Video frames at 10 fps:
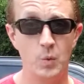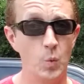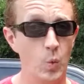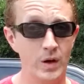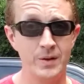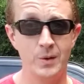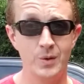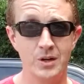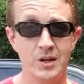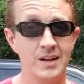one
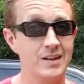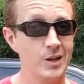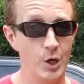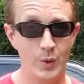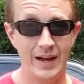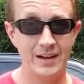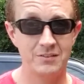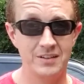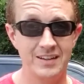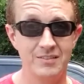owner, no
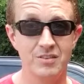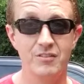accidents,